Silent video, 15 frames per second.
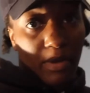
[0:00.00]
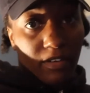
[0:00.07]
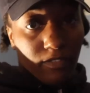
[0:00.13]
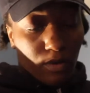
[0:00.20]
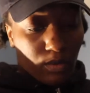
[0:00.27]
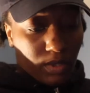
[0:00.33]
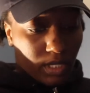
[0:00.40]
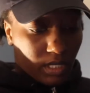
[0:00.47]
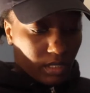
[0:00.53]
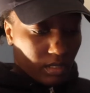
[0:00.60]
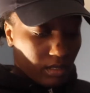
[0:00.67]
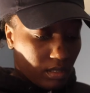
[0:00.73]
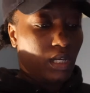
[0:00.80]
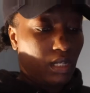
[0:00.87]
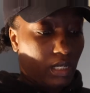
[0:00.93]
my phone
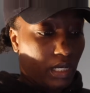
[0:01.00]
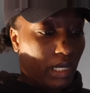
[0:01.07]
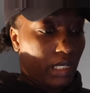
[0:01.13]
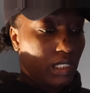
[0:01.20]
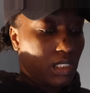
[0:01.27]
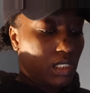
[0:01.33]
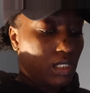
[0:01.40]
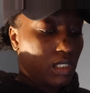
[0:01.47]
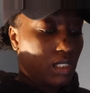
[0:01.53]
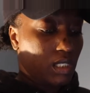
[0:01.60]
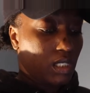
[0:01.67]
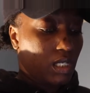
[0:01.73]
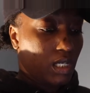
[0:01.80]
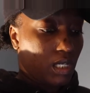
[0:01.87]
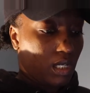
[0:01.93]
again, hit next.
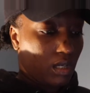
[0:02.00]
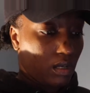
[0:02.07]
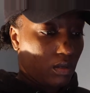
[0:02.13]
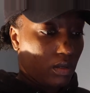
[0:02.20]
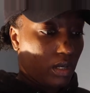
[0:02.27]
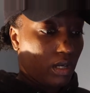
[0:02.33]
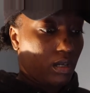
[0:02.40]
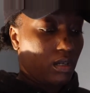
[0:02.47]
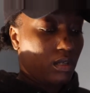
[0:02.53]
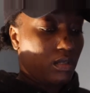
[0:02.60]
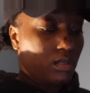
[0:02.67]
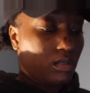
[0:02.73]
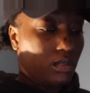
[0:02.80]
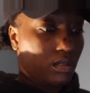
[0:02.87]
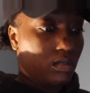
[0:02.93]
Okay.
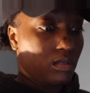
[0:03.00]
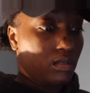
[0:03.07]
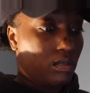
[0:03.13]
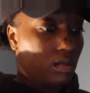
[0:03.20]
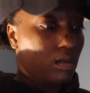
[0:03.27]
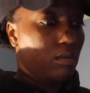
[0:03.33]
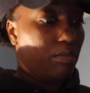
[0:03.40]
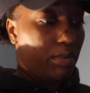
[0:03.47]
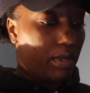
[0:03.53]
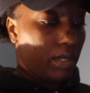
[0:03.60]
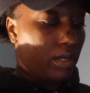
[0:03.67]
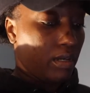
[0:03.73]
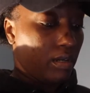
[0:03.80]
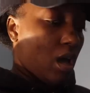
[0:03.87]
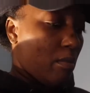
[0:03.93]
Install
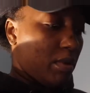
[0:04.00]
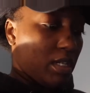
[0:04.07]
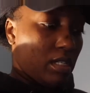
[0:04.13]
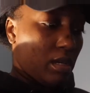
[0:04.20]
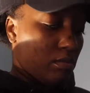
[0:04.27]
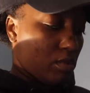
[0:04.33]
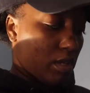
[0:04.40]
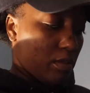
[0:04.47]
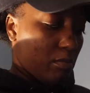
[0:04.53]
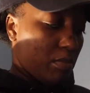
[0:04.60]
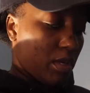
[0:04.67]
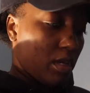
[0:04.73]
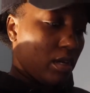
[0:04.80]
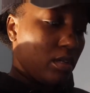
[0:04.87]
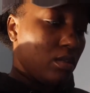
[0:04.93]
pair. How many times I have to
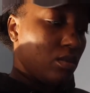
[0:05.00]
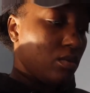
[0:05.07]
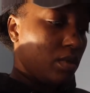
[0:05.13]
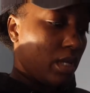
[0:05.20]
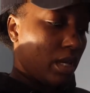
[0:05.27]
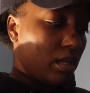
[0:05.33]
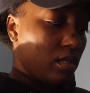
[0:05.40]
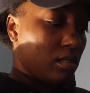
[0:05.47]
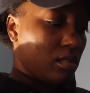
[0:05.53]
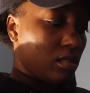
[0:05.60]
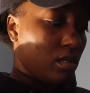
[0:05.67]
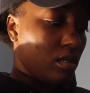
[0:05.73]
pair you? Next.